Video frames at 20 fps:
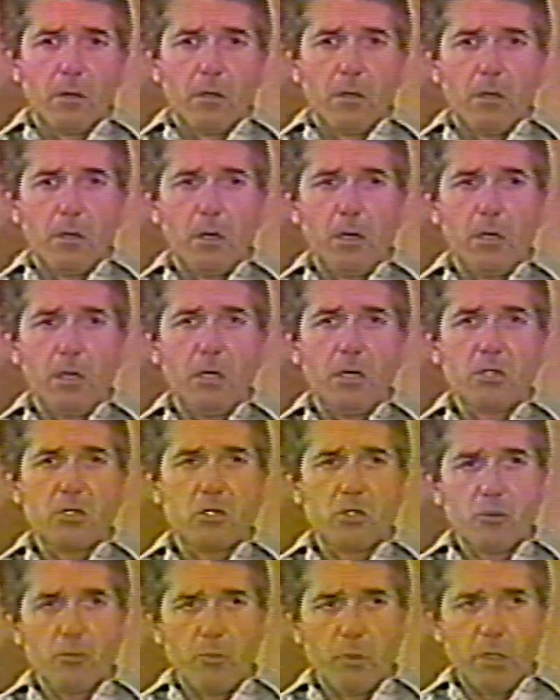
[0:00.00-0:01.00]
he
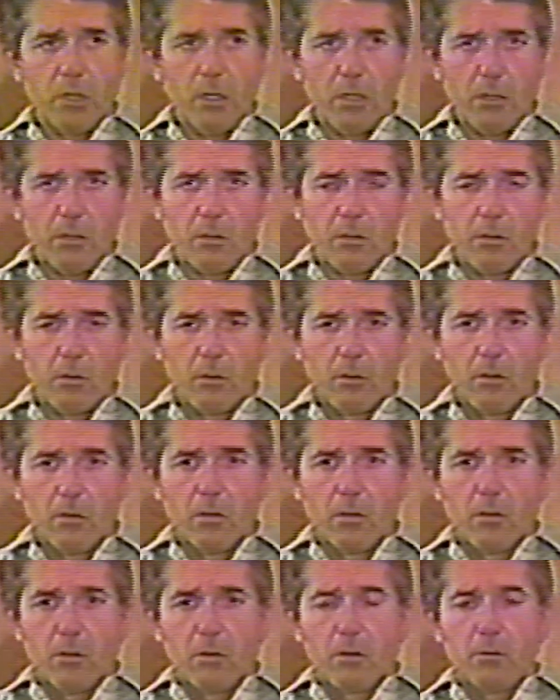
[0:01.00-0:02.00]
needs to be
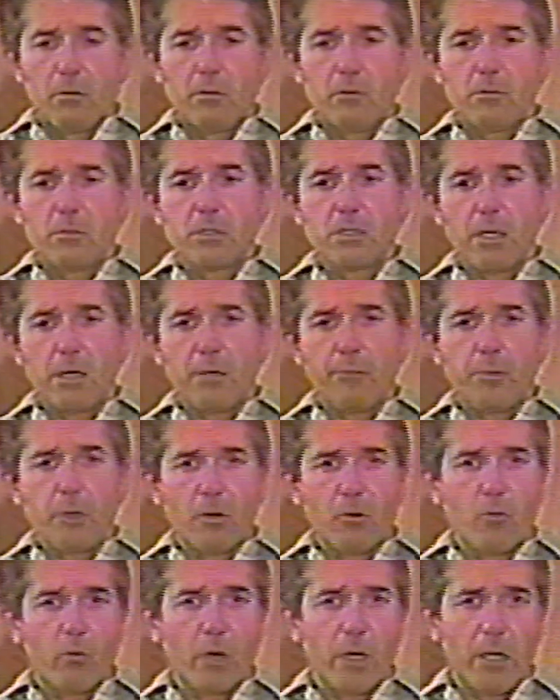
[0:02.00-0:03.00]
set up
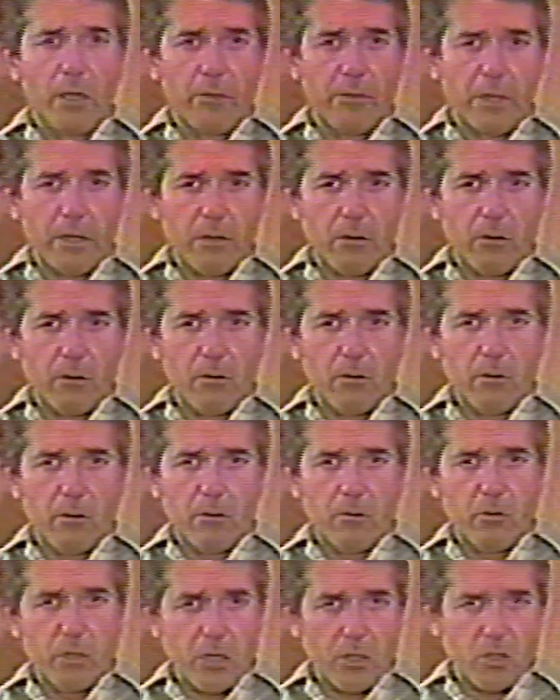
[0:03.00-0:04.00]
in a way that
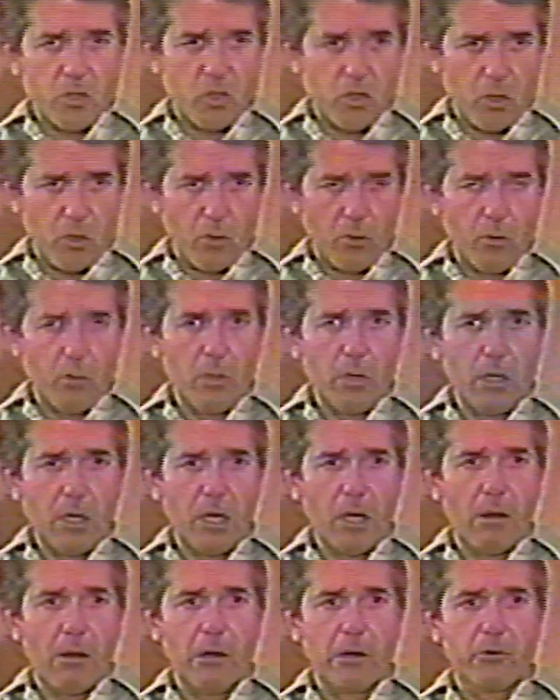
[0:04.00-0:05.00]
does show
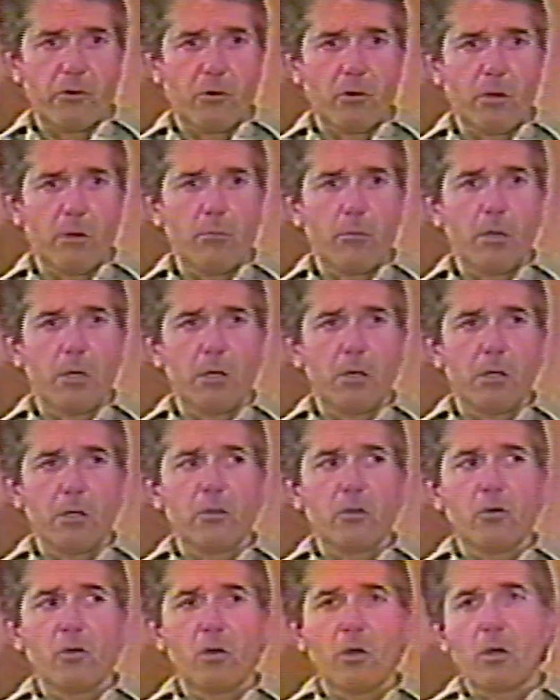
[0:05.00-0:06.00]
character and
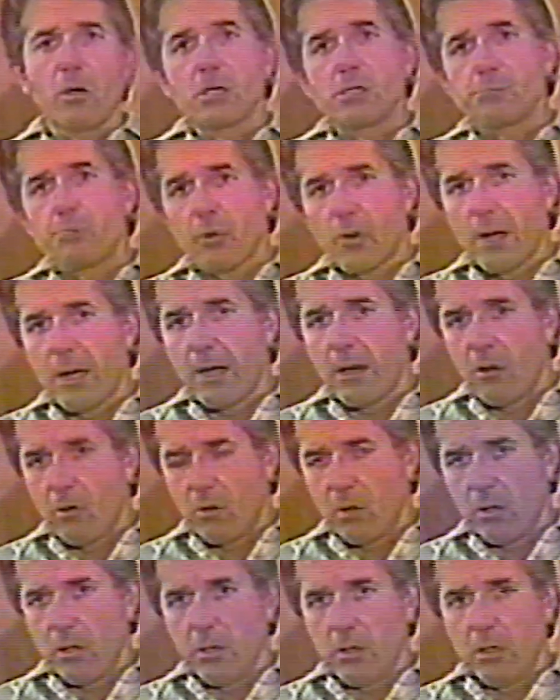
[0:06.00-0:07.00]
that the dog is
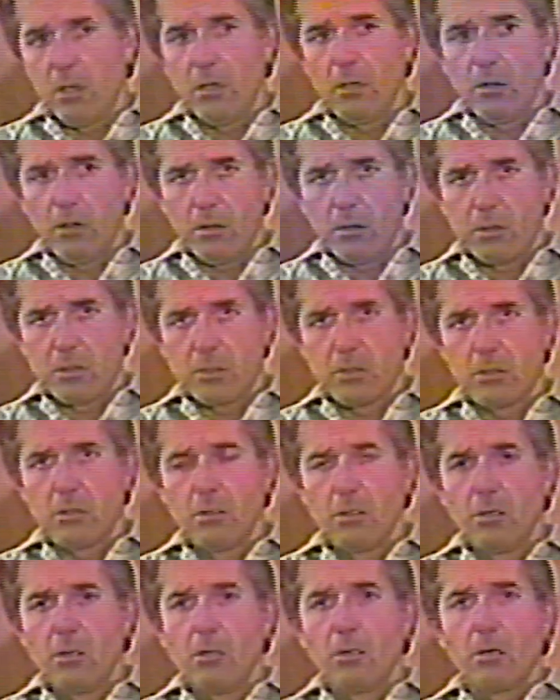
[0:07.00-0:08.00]
proud and he looks
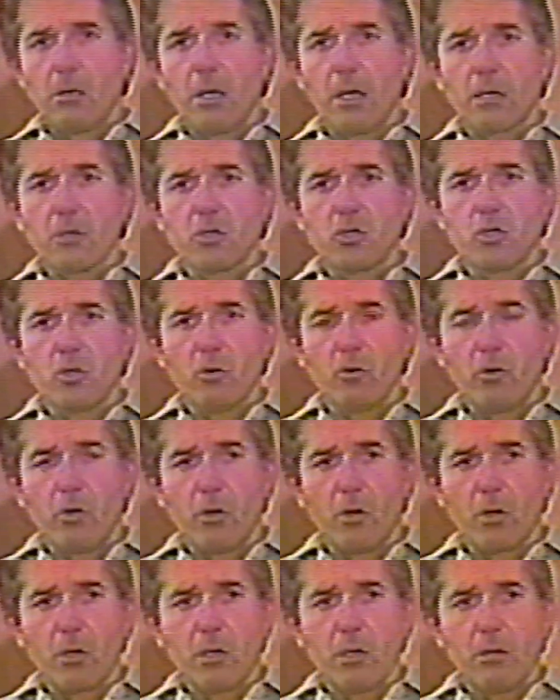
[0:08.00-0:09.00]
like a show
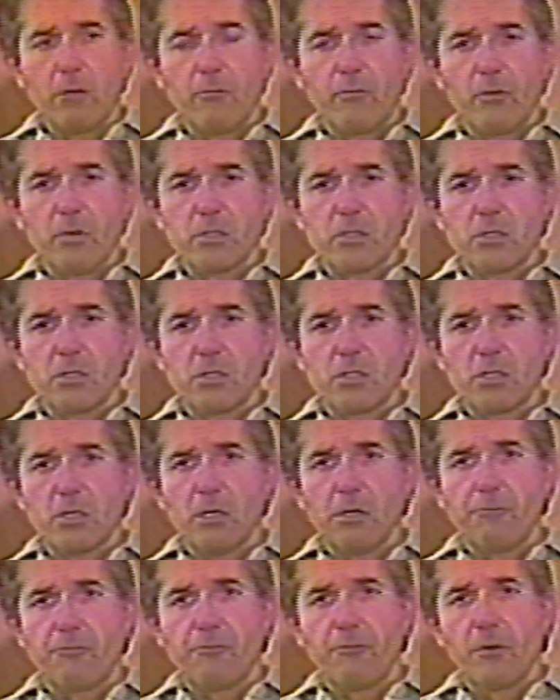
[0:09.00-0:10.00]
dog. For instance,
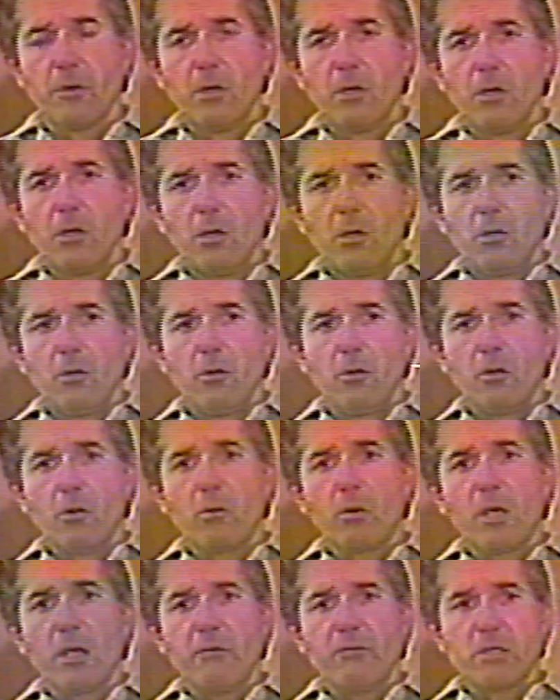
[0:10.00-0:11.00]
if you
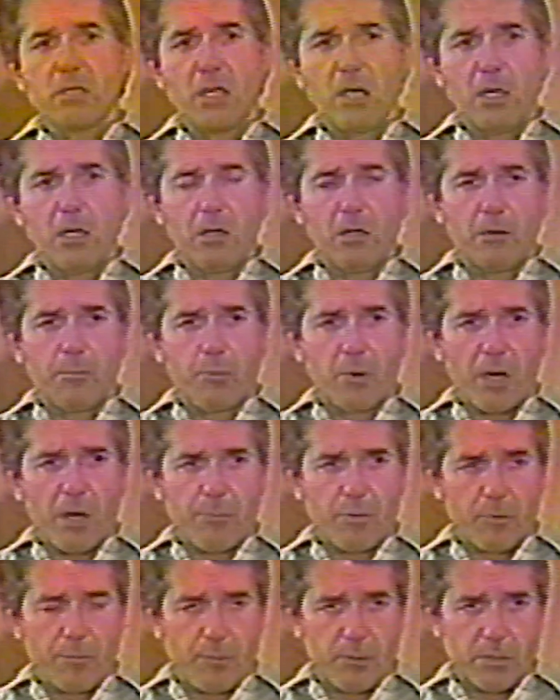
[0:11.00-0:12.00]
don't have his head in the
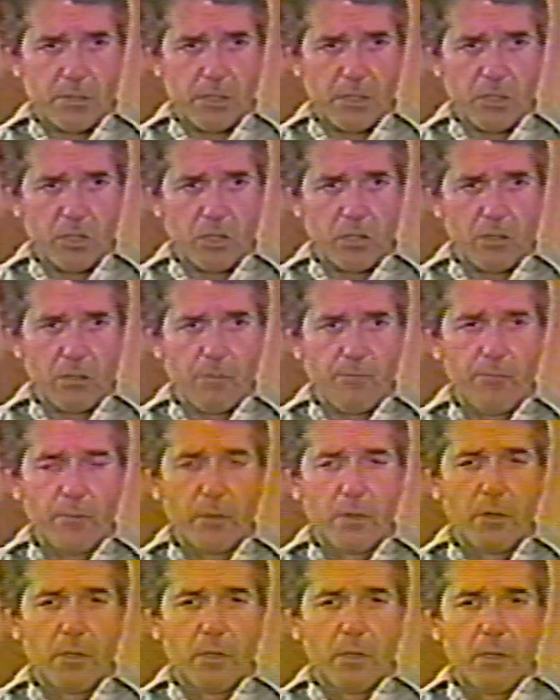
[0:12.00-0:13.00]
proper position,
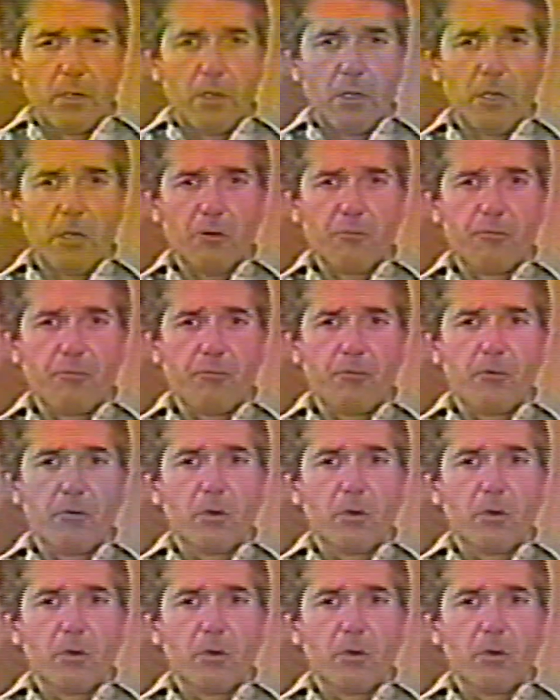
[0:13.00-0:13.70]
if